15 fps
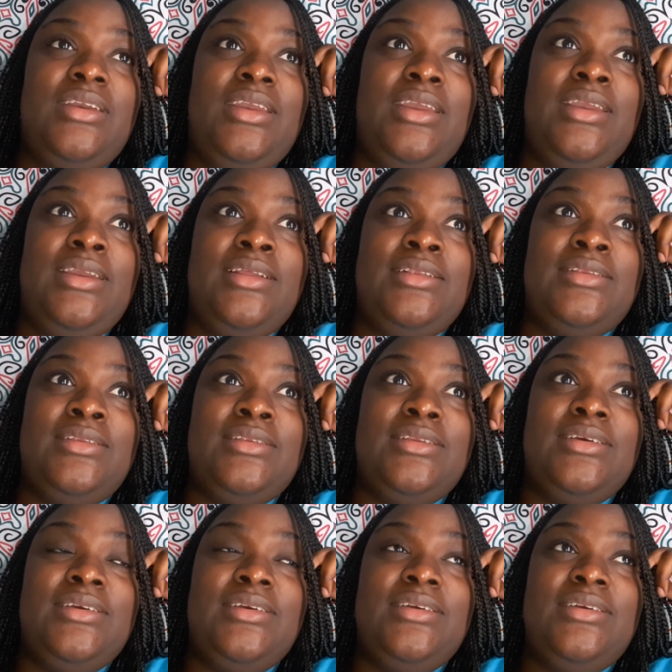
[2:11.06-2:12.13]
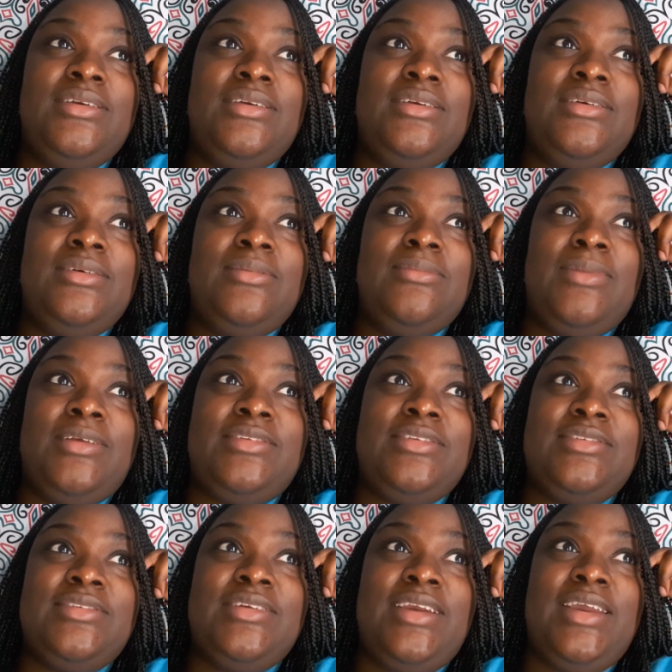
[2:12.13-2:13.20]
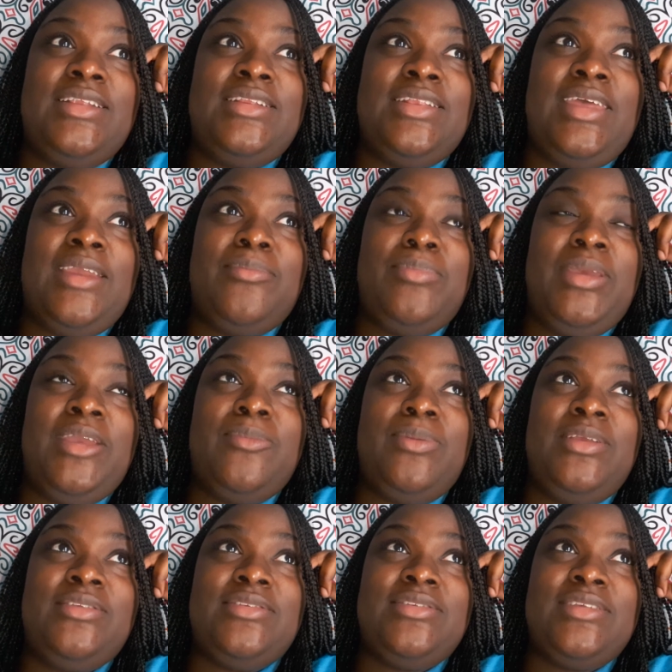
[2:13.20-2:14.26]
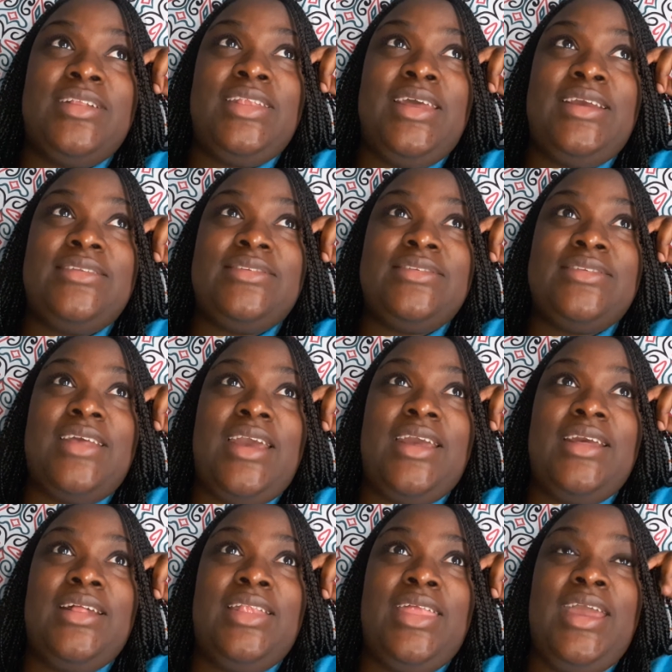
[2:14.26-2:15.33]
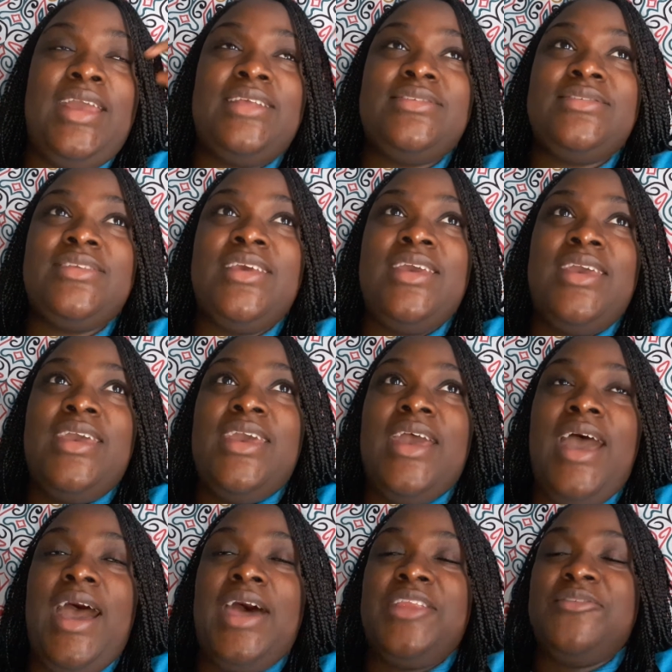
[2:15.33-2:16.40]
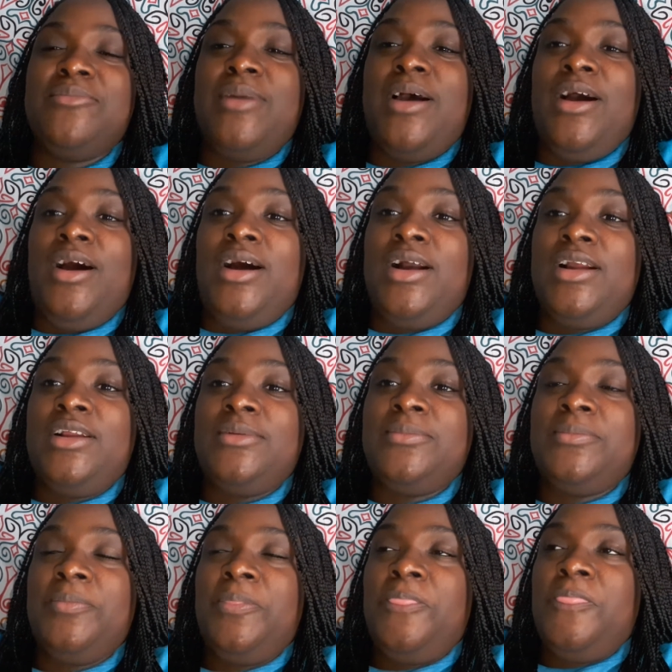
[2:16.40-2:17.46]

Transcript: And my sister had to like pick pieces of glass out of my arm,